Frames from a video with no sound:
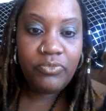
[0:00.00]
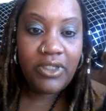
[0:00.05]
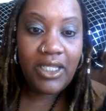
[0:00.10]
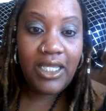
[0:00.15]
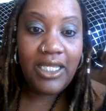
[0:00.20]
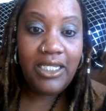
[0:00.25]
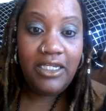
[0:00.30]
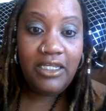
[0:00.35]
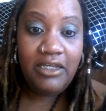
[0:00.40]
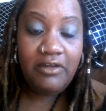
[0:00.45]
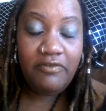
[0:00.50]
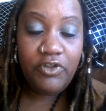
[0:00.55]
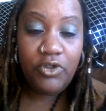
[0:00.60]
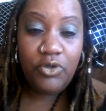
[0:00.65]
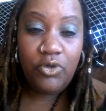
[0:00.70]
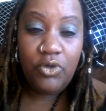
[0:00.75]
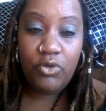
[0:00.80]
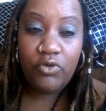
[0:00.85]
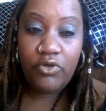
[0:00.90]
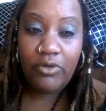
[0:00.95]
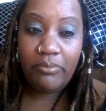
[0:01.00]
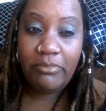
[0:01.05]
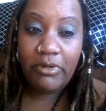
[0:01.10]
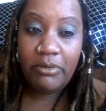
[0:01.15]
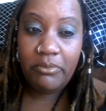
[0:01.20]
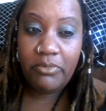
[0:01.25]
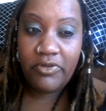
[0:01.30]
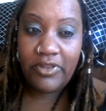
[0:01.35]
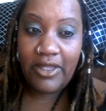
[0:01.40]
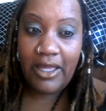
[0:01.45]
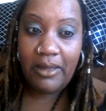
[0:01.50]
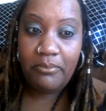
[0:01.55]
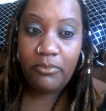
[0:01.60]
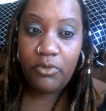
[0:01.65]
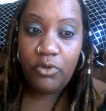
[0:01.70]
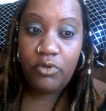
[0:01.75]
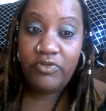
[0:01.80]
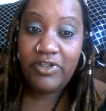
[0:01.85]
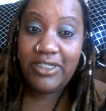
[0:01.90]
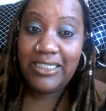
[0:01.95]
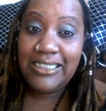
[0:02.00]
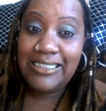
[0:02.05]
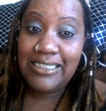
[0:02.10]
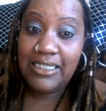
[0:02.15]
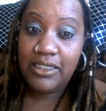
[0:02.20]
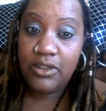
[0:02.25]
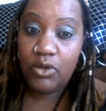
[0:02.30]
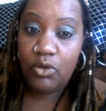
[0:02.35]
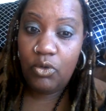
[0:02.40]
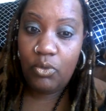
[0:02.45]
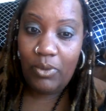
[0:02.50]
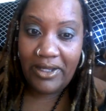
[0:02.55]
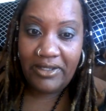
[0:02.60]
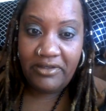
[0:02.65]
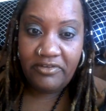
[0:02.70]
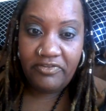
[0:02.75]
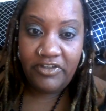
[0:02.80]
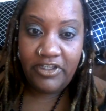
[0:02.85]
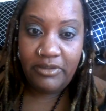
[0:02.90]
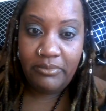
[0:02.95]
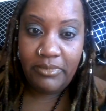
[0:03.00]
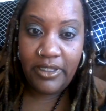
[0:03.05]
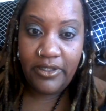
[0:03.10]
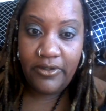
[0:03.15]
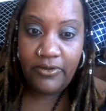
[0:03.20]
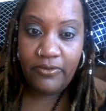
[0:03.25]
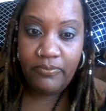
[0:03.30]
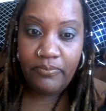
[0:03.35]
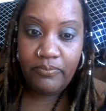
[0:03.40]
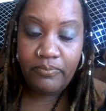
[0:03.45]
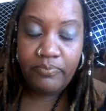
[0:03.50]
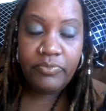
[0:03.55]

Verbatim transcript: any of you who remember that movie single white female